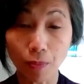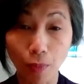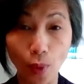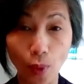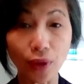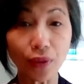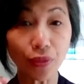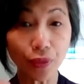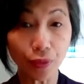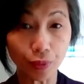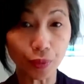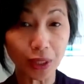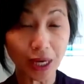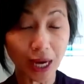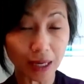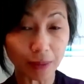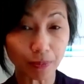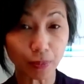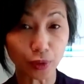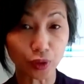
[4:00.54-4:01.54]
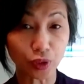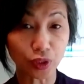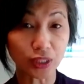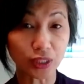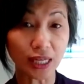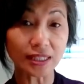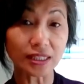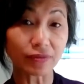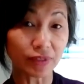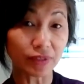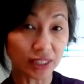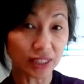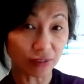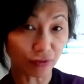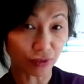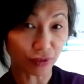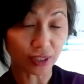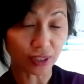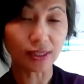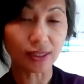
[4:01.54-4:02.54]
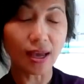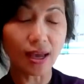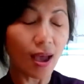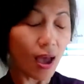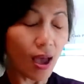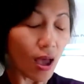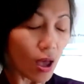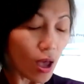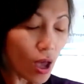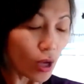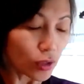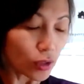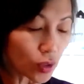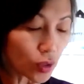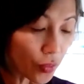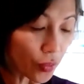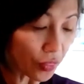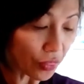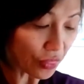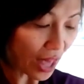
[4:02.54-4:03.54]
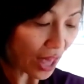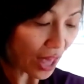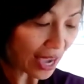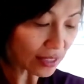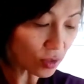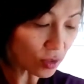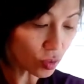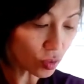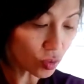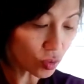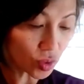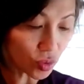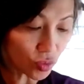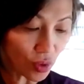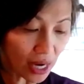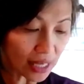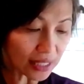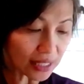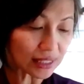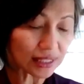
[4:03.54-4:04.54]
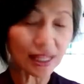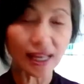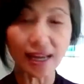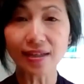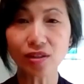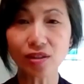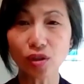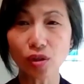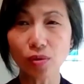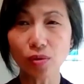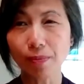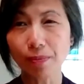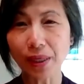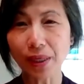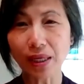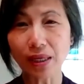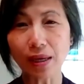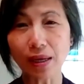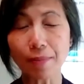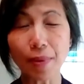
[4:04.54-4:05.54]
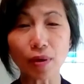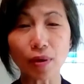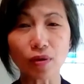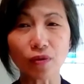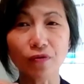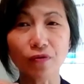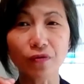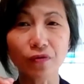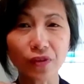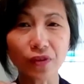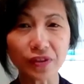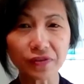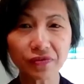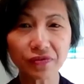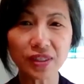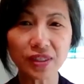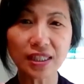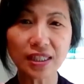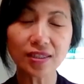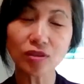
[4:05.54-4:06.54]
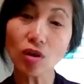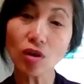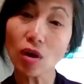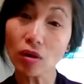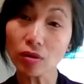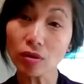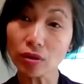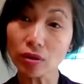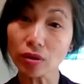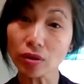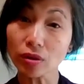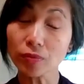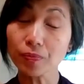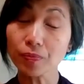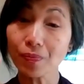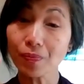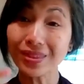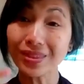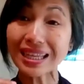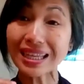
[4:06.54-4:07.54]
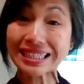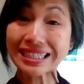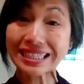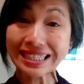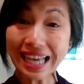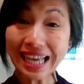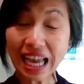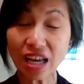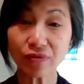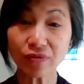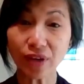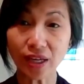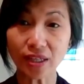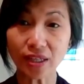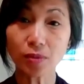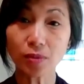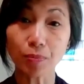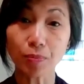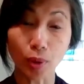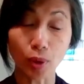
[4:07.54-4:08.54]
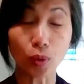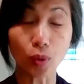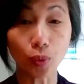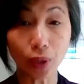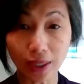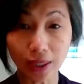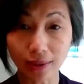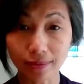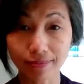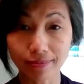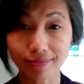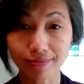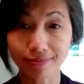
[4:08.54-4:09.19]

0.38% of a difference. So that translated to be about a $15 savings per week.